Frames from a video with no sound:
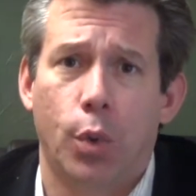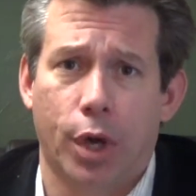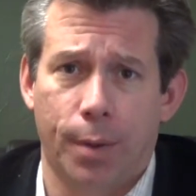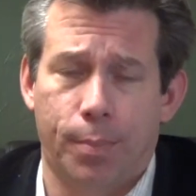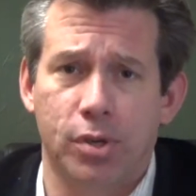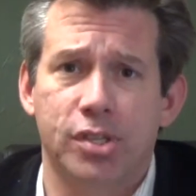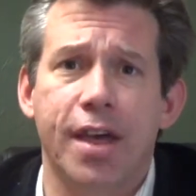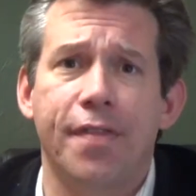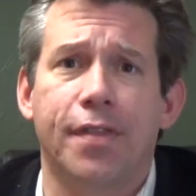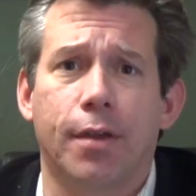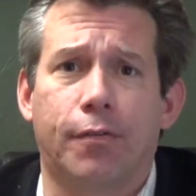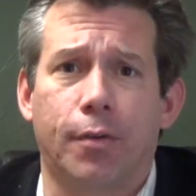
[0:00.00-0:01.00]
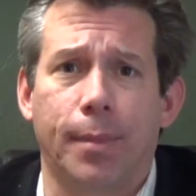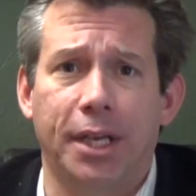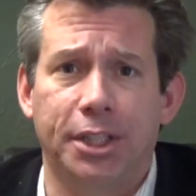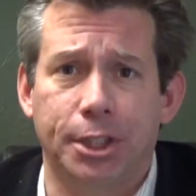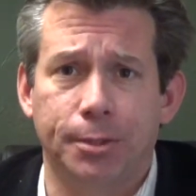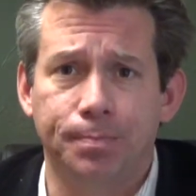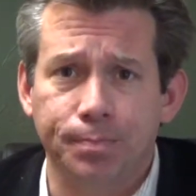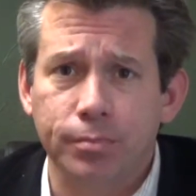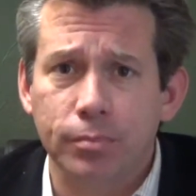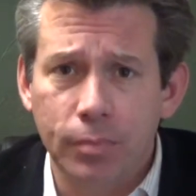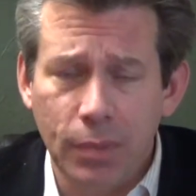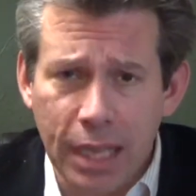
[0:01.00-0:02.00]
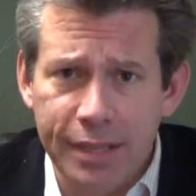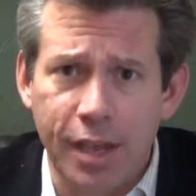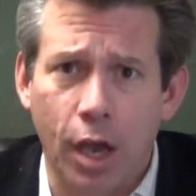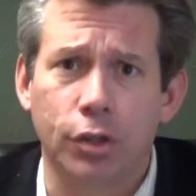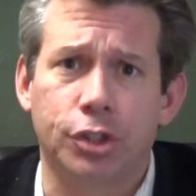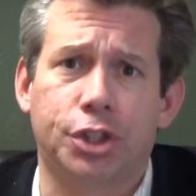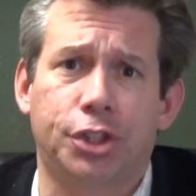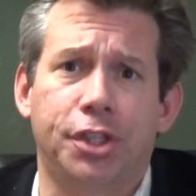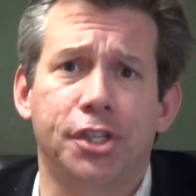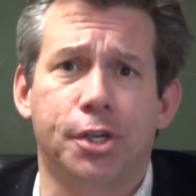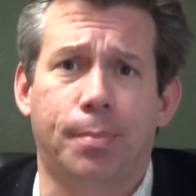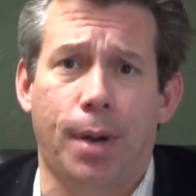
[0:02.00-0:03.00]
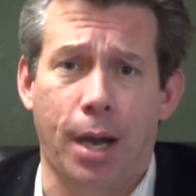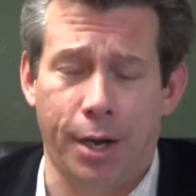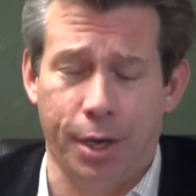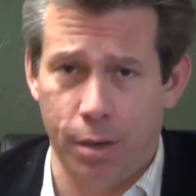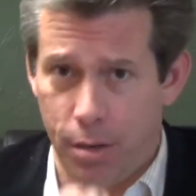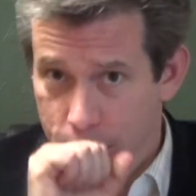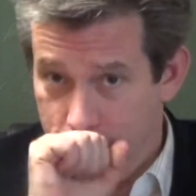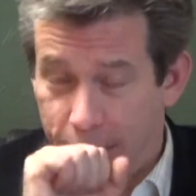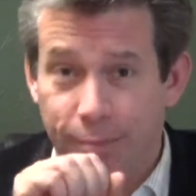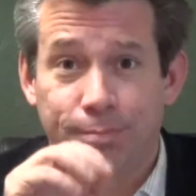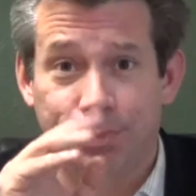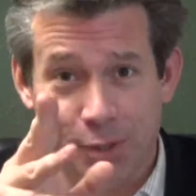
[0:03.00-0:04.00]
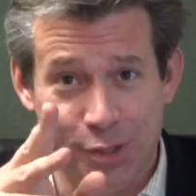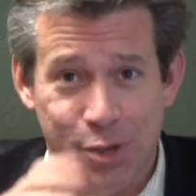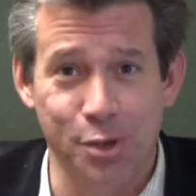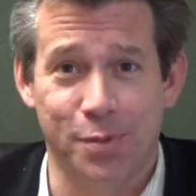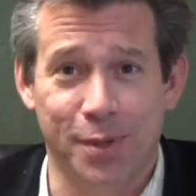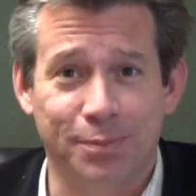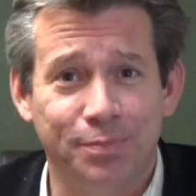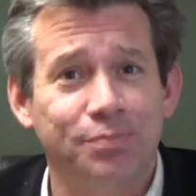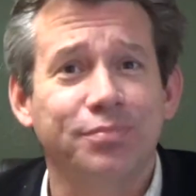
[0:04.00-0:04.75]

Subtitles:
We're going to present the information and tell the strategic buyer, excuse me,